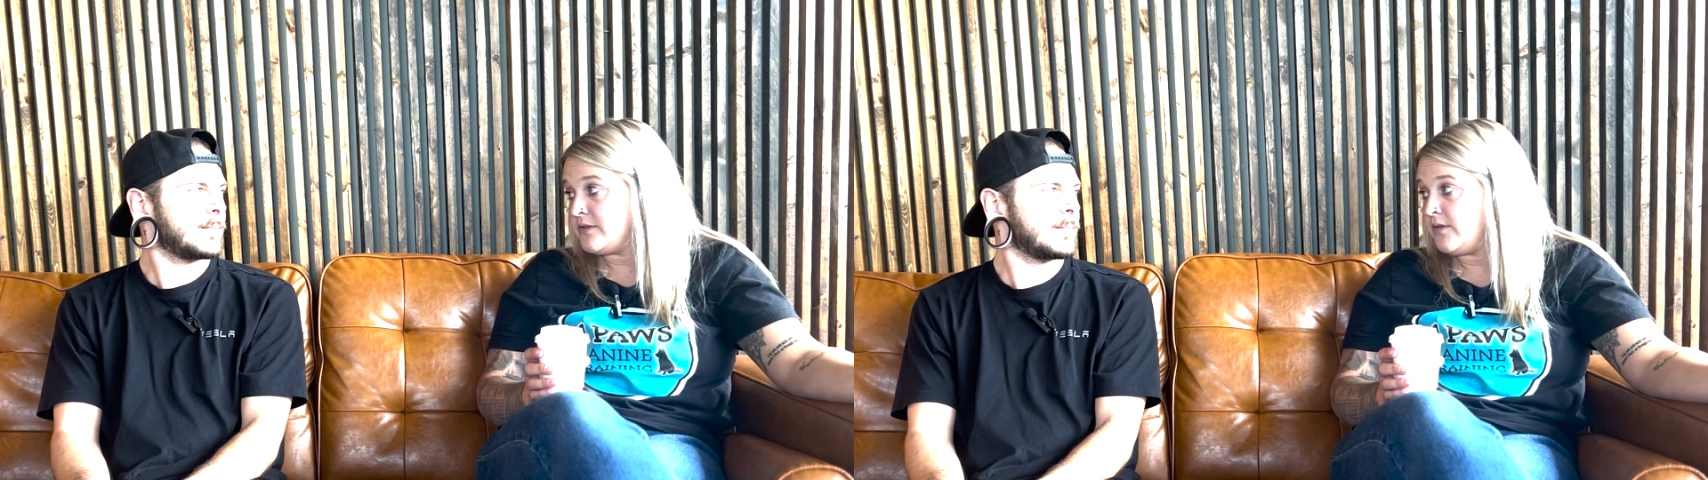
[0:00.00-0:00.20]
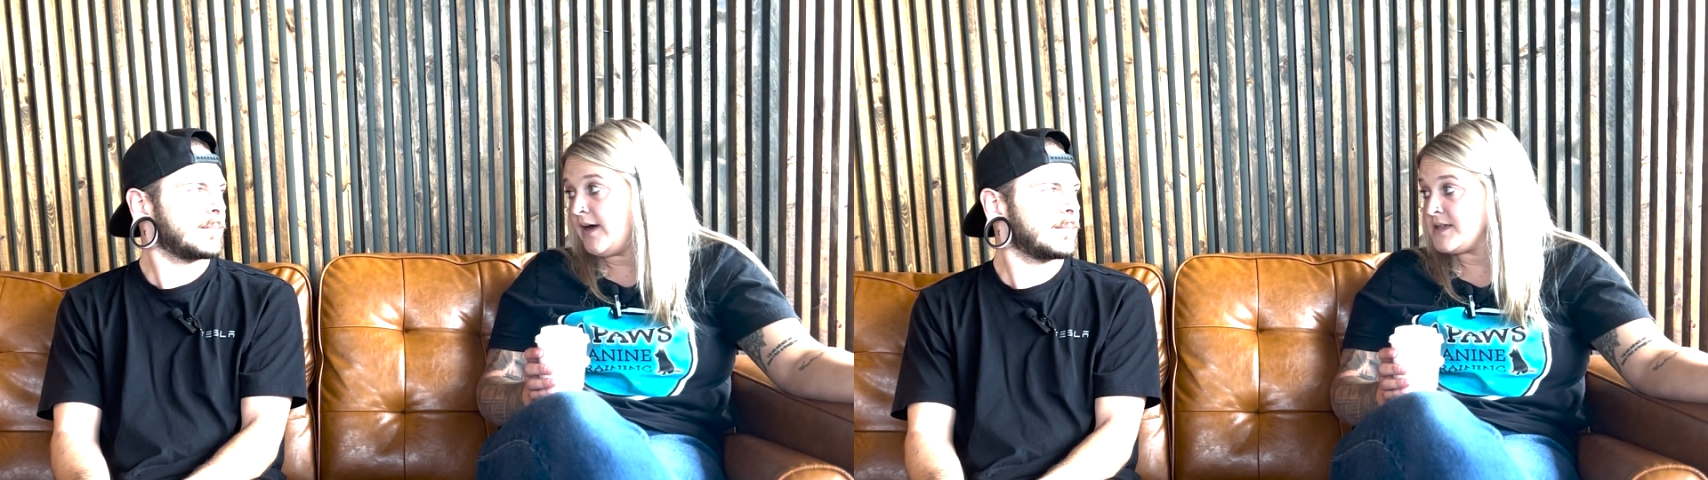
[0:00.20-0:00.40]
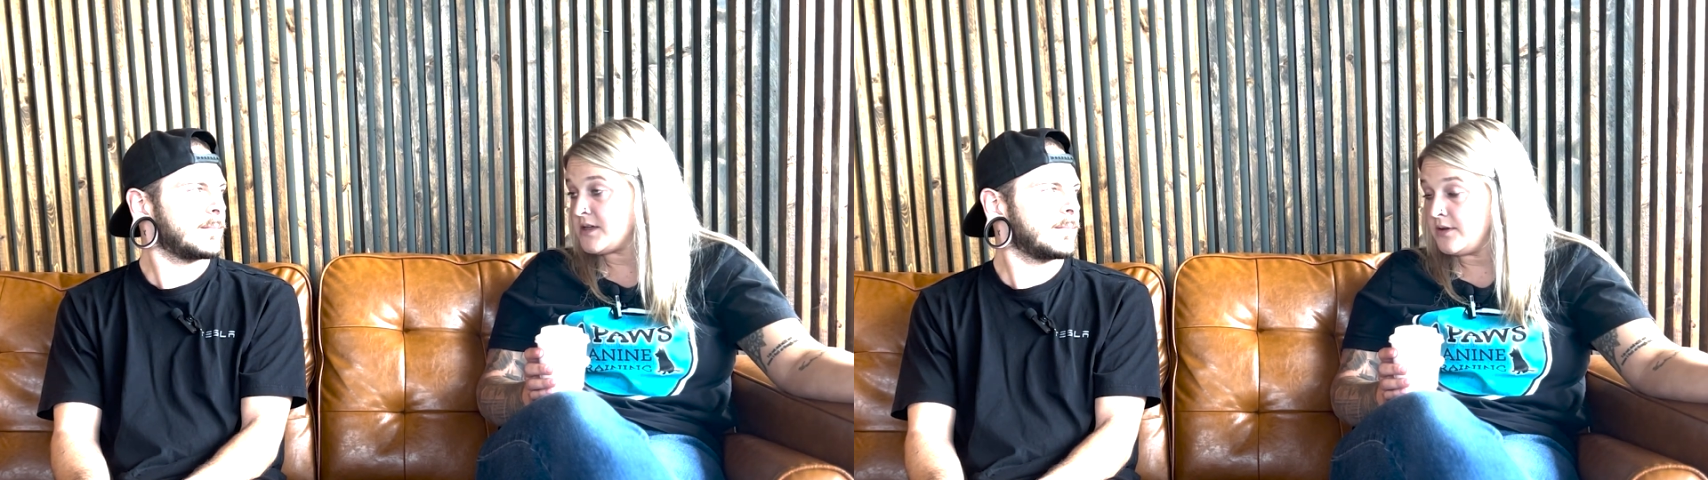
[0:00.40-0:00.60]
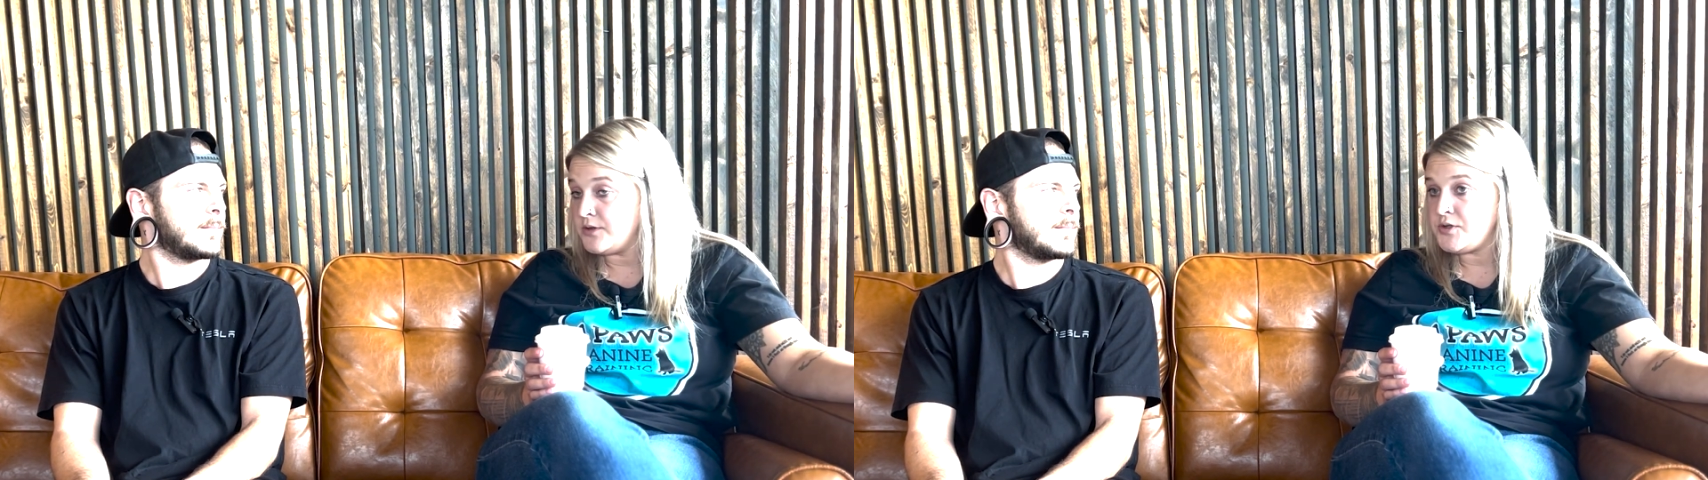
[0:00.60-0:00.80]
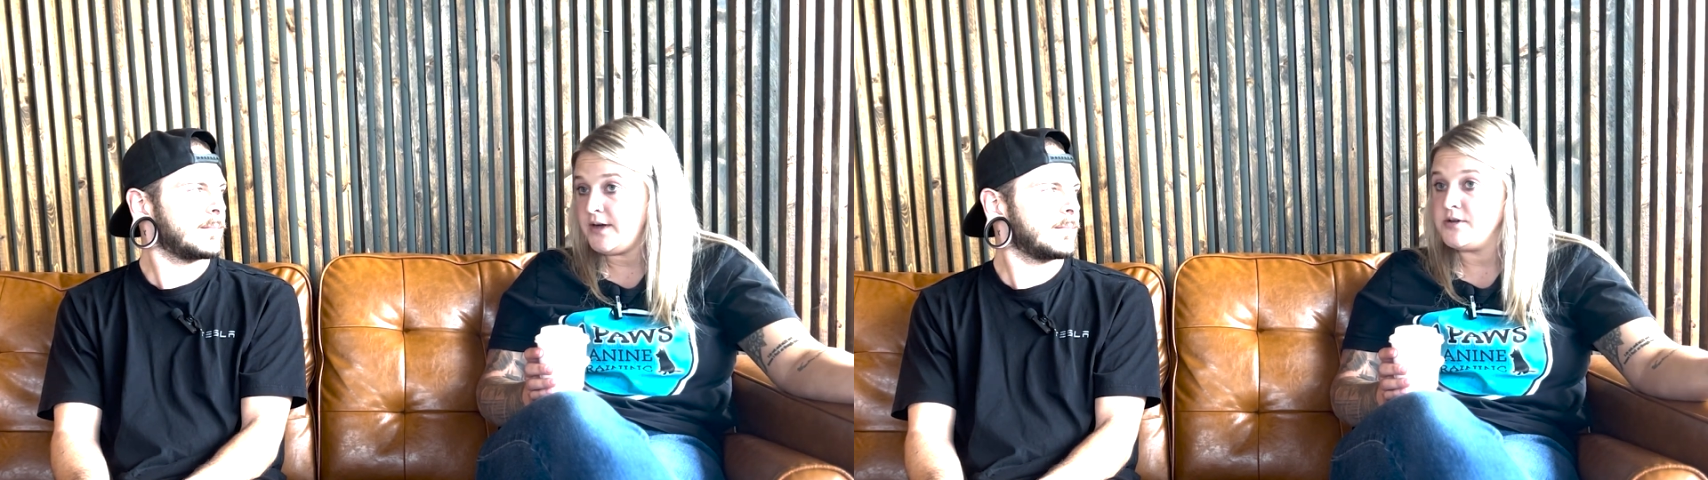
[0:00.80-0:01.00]
if you ask other
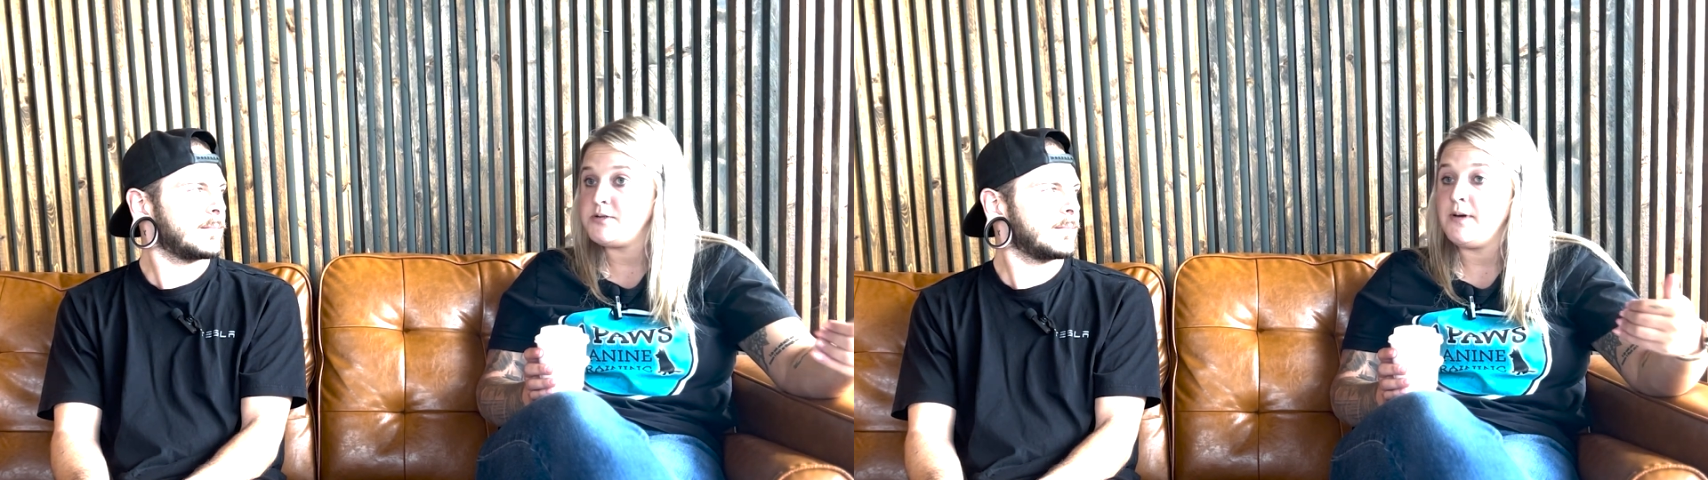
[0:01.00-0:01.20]
trainers.